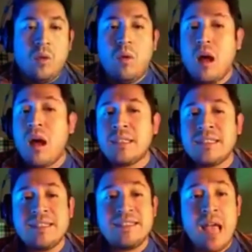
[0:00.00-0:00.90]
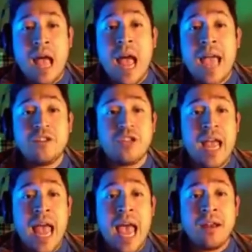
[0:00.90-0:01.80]
I walked inside a
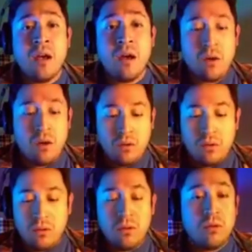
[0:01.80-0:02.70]
shadow